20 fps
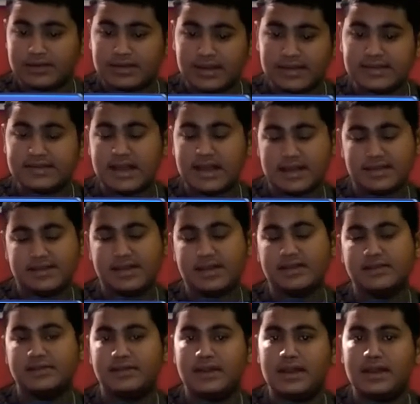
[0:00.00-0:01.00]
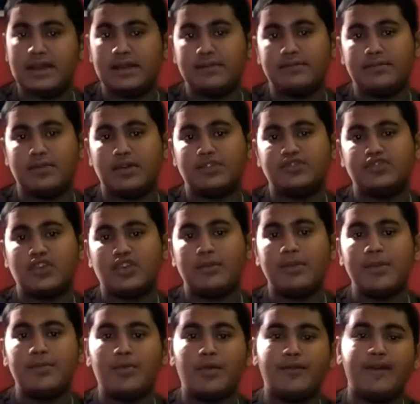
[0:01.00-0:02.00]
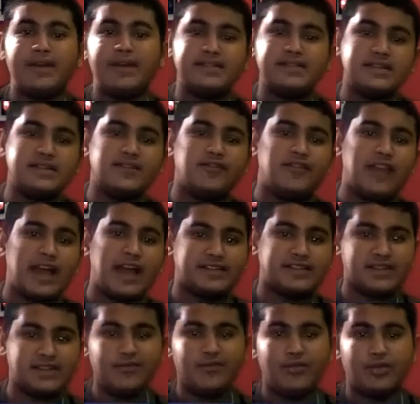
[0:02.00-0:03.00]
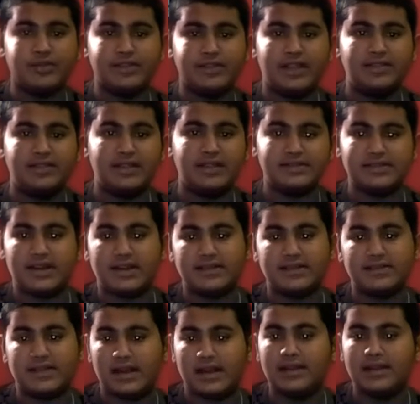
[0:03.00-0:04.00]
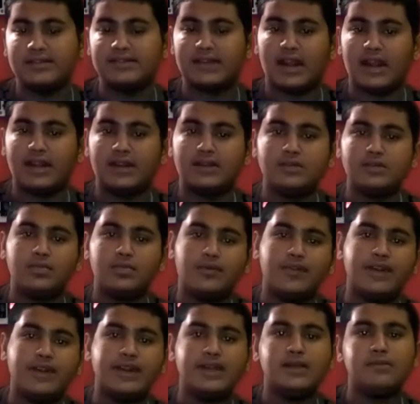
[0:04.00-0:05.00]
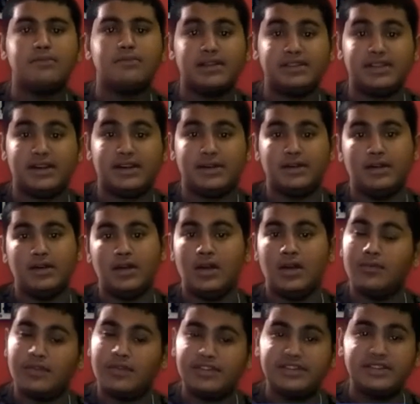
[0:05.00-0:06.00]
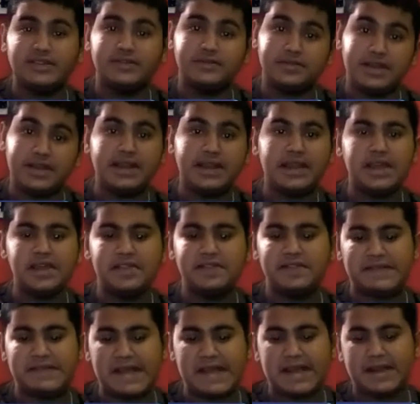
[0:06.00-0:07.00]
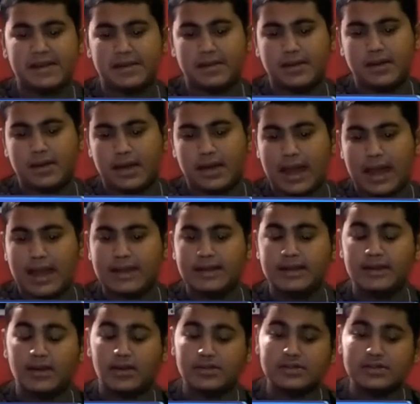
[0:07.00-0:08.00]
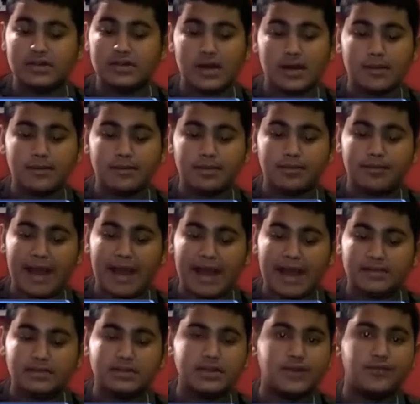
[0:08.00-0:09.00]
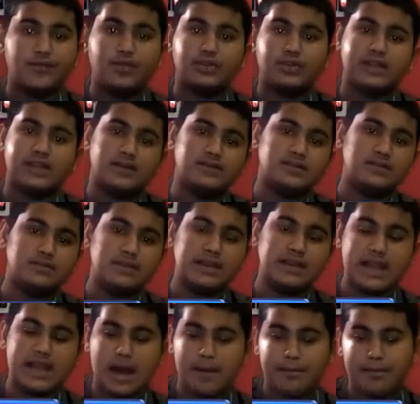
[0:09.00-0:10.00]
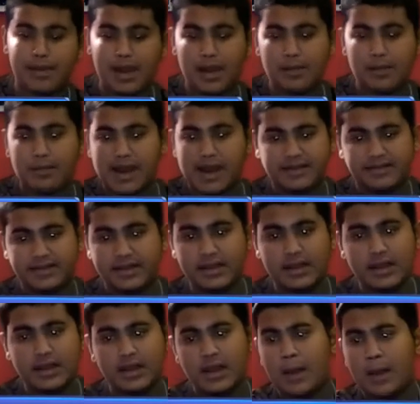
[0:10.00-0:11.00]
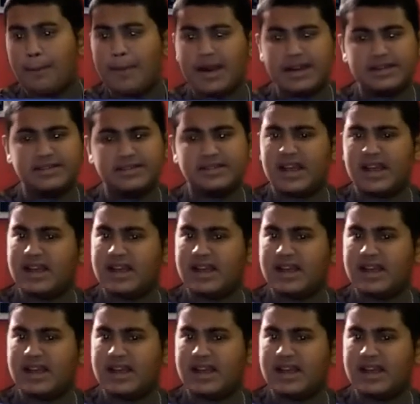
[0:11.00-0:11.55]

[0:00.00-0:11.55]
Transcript: this sensor is really Xiaomi provides in its flagship phone, and this suddenly started providing budget, which is really insane. And it also comes back with a 4000 mAh battery. I